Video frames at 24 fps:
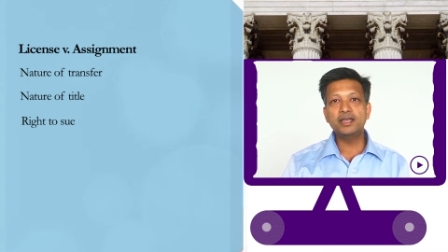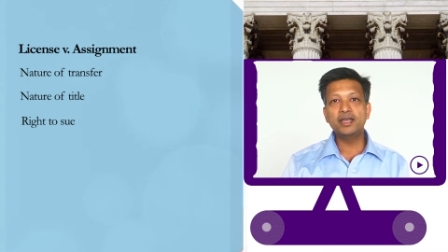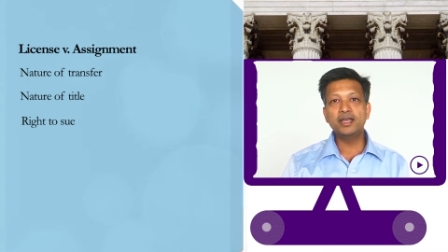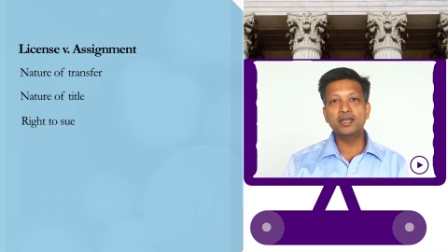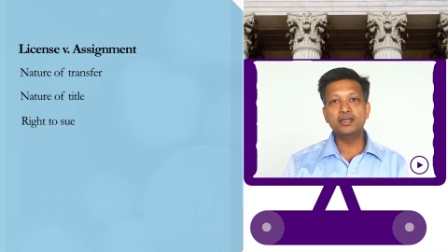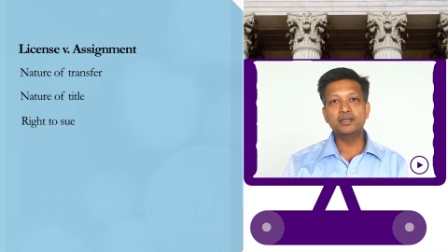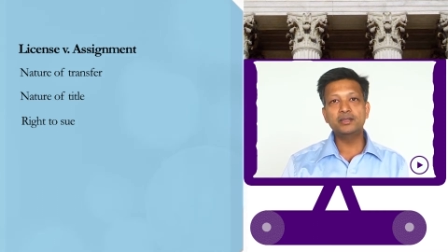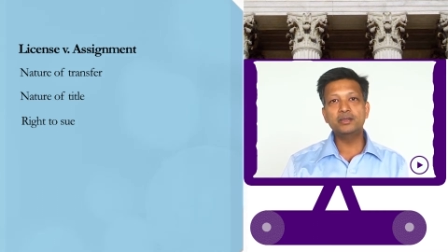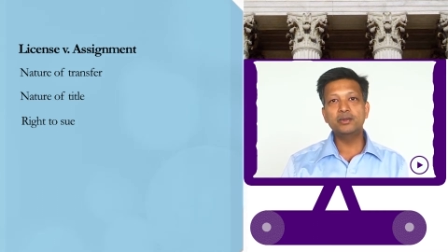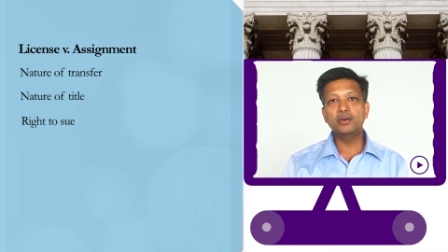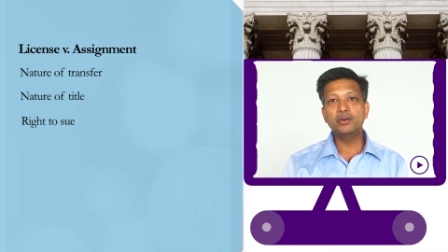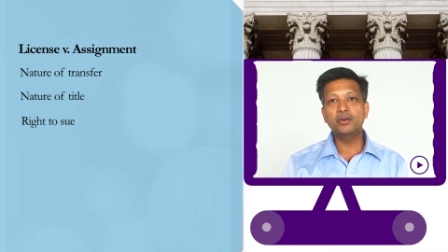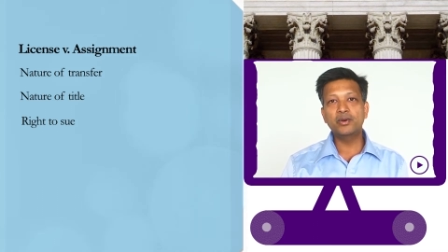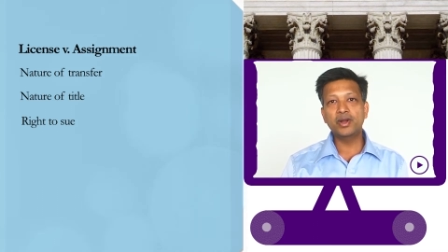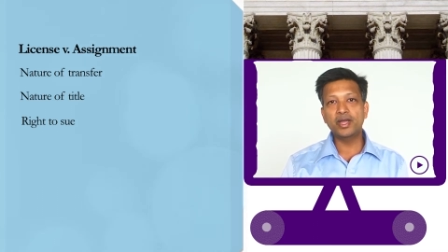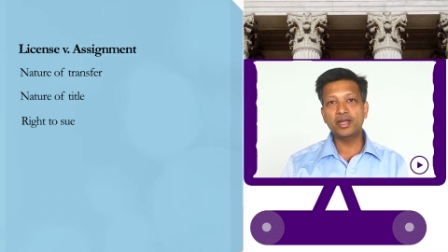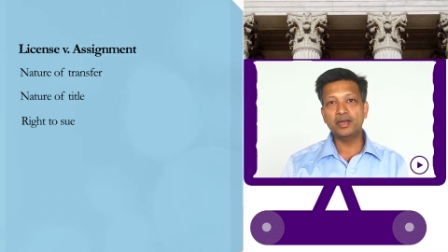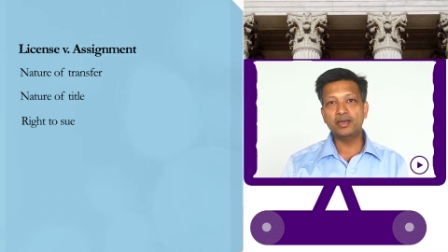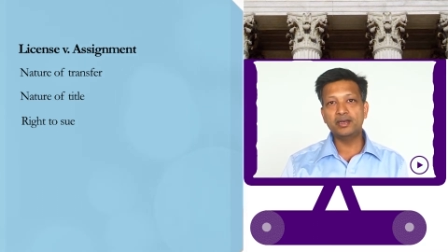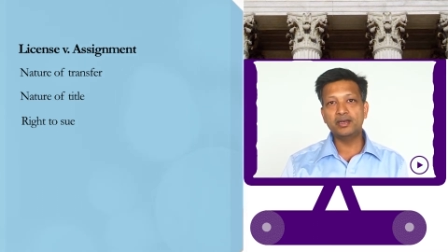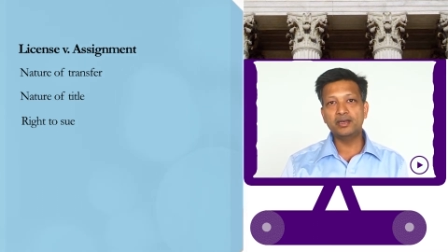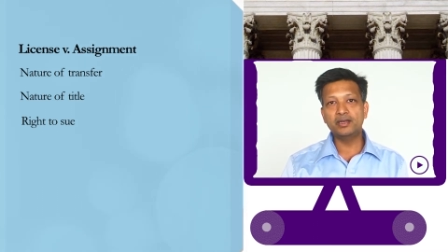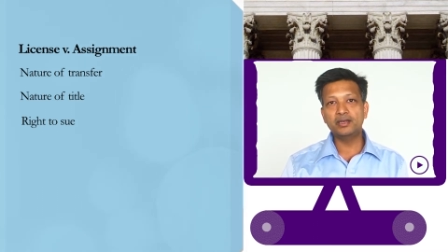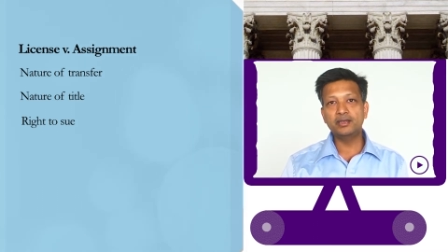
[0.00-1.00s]
has no
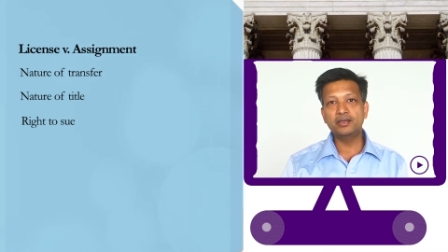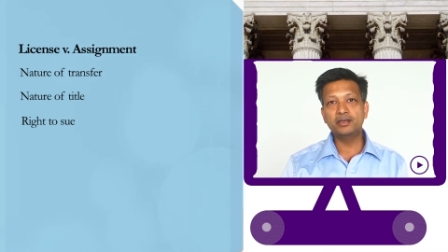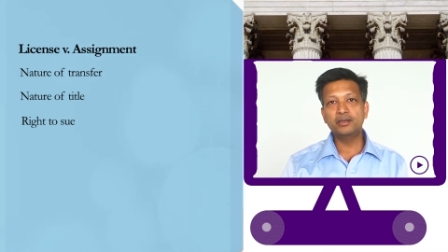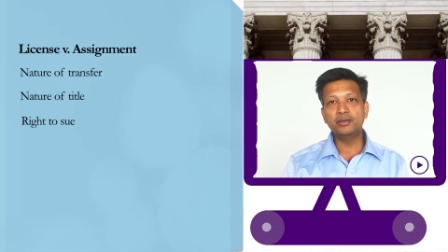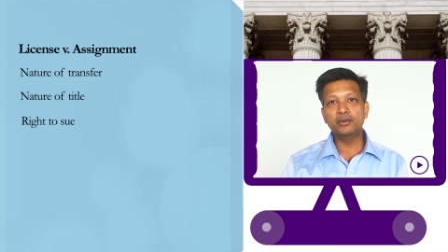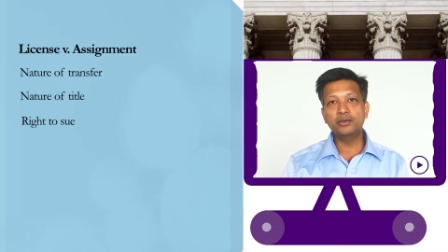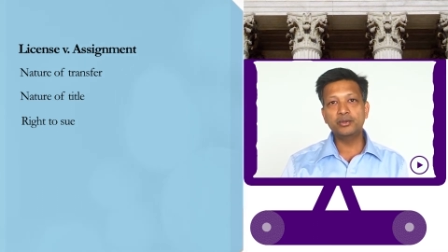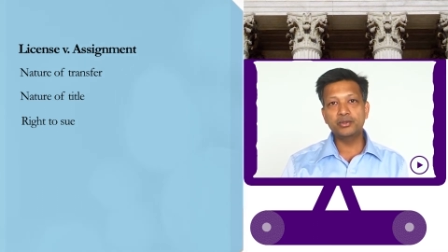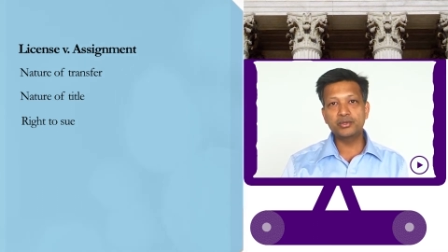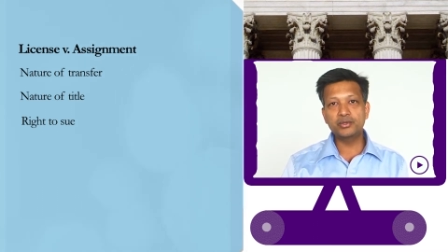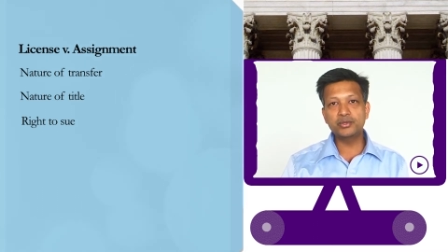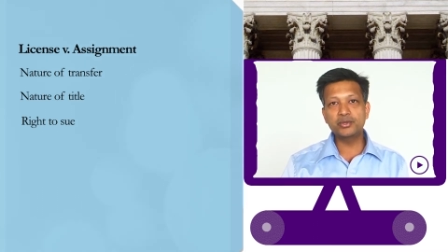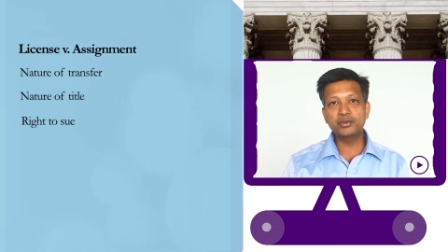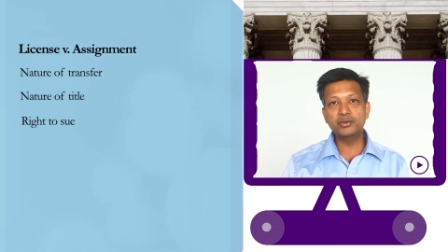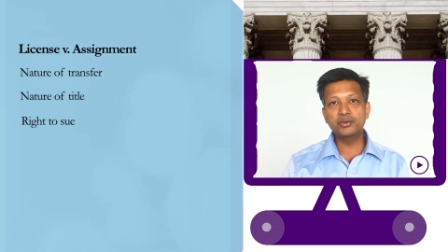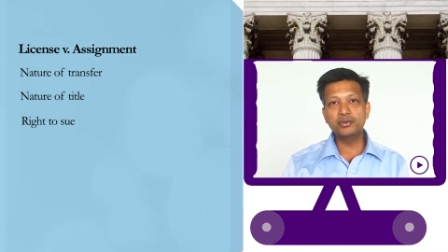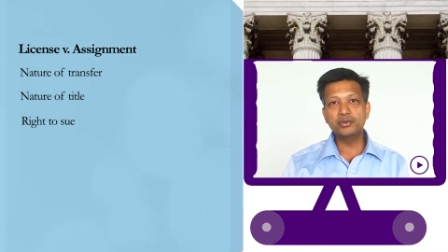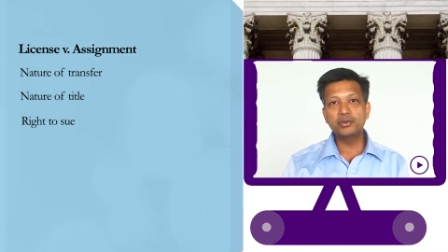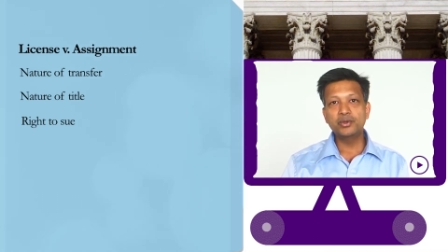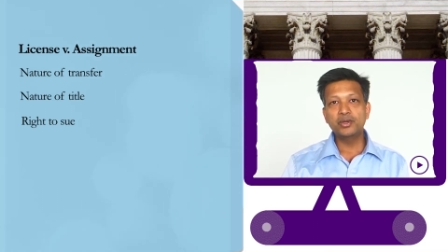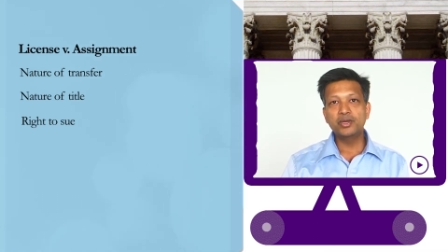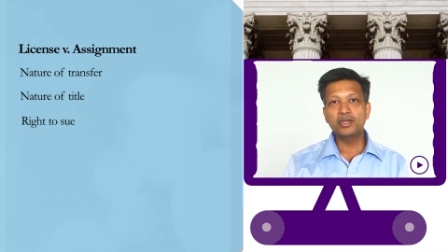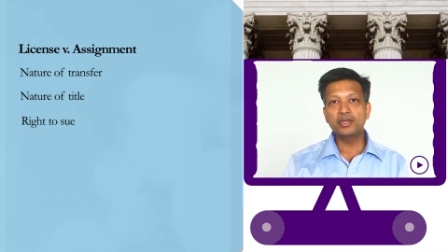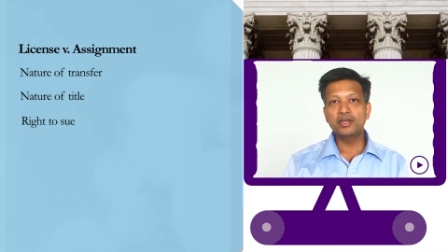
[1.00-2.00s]
right to
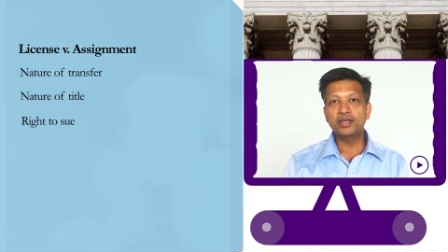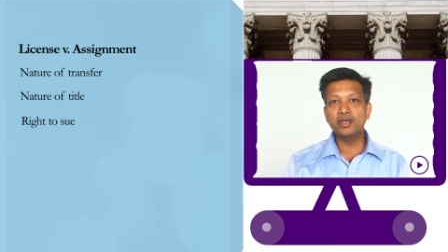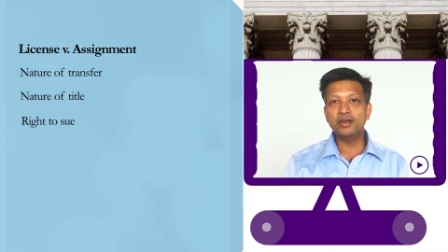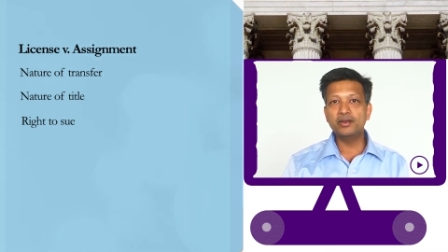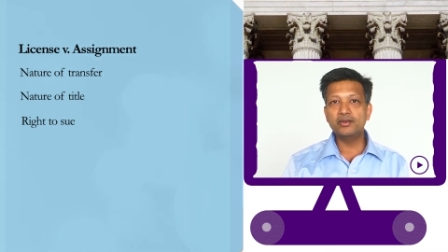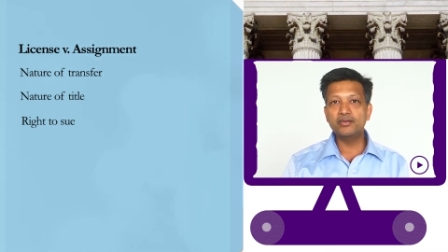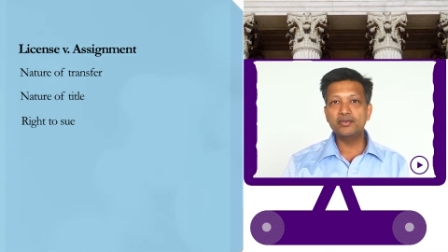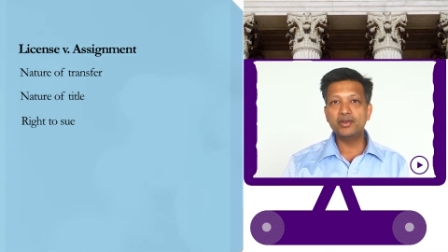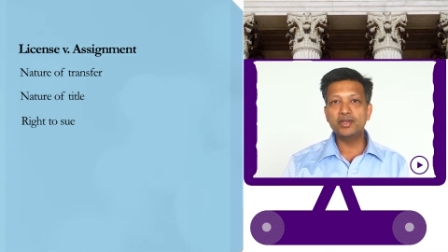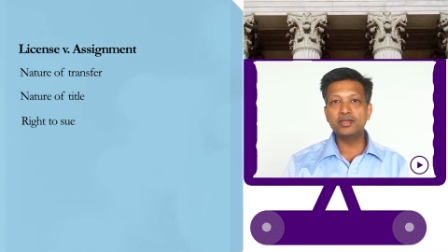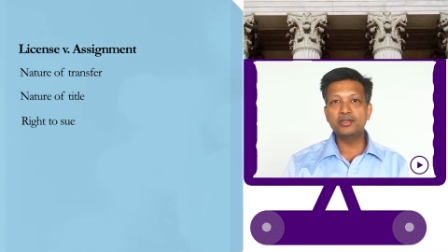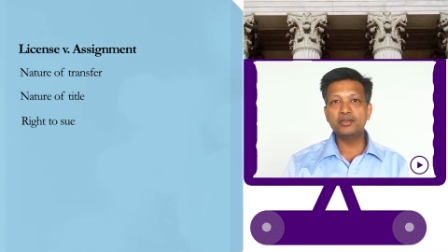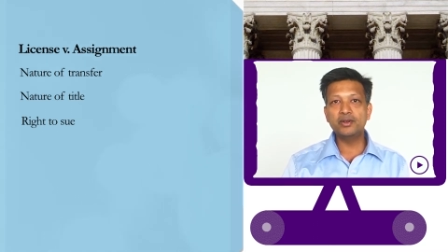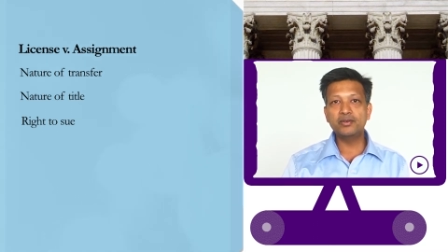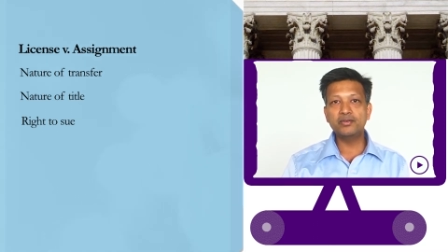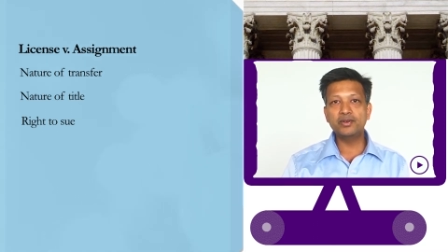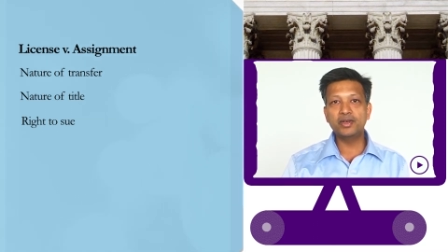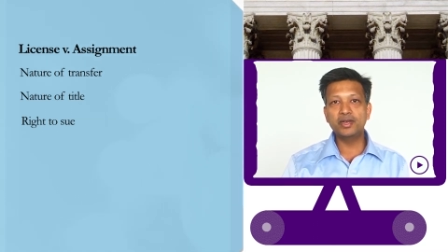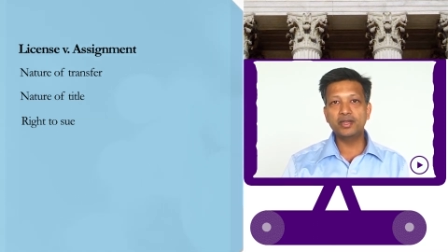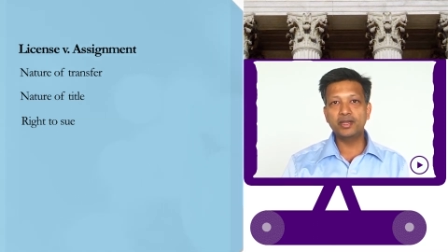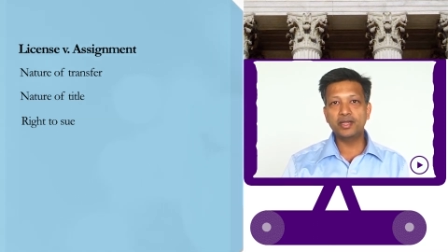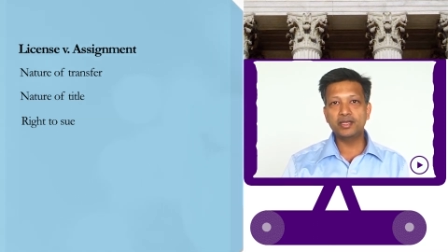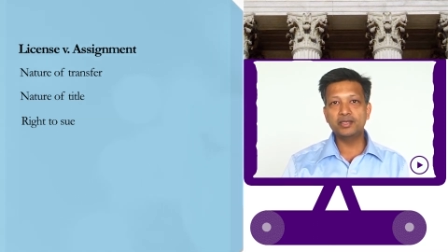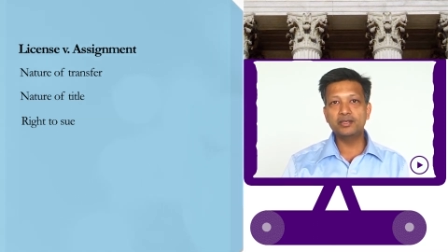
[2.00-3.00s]
sue the infringer of
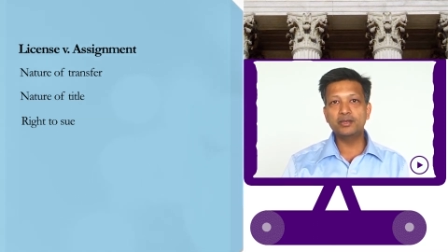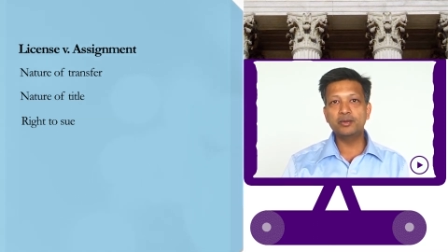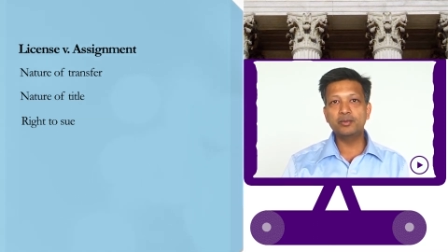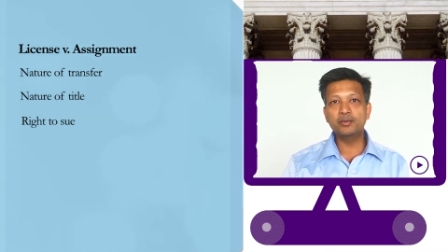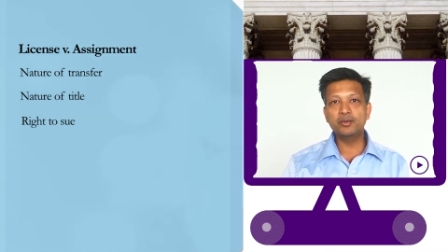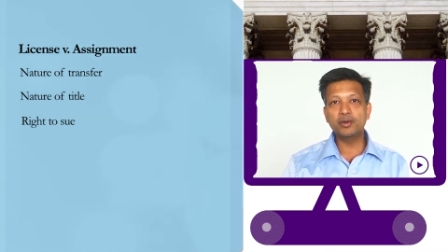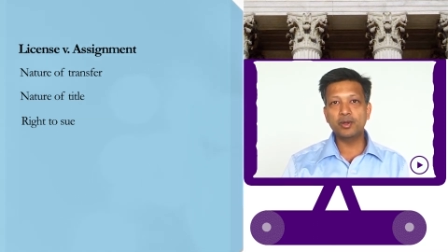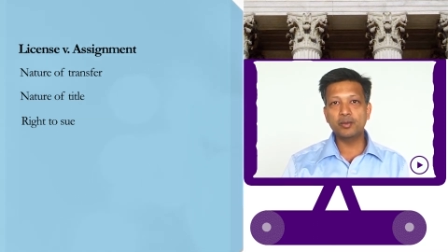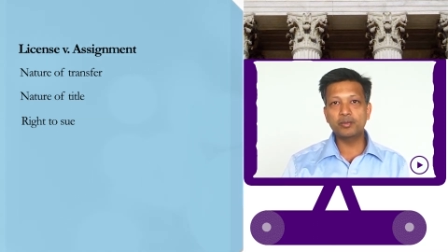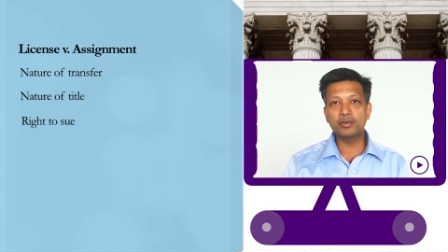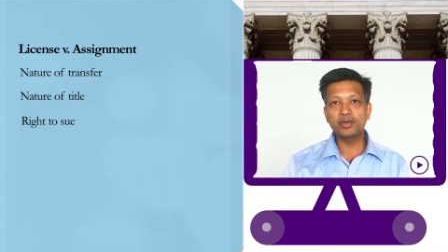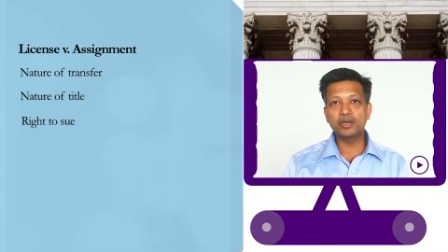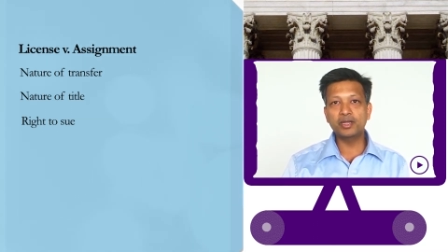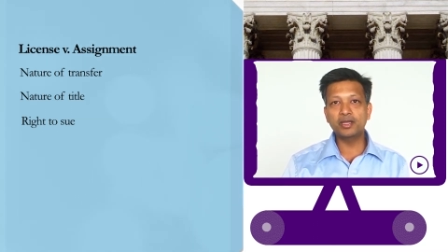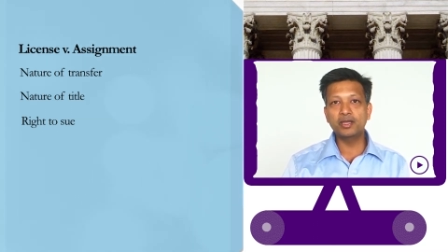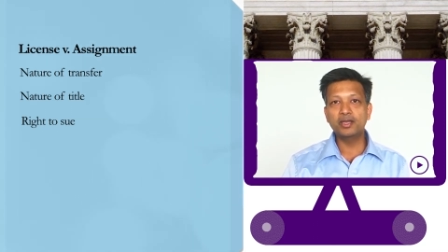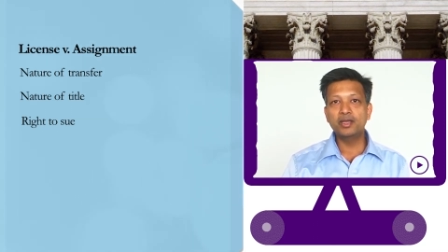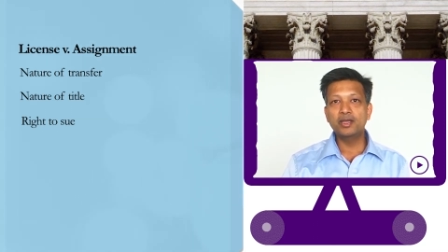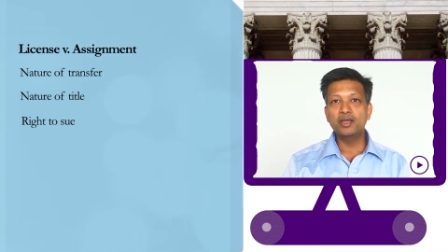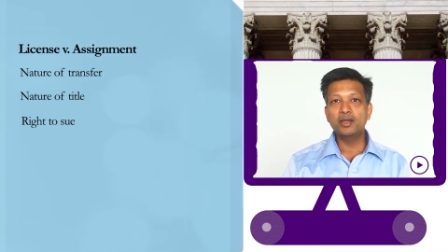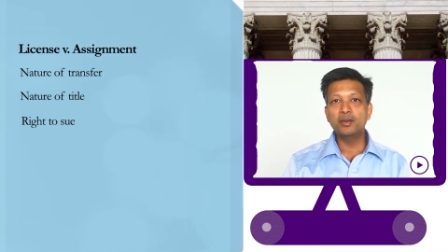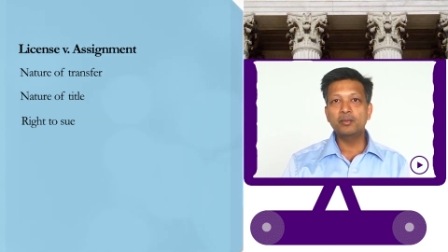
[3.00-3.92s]
intellectual property,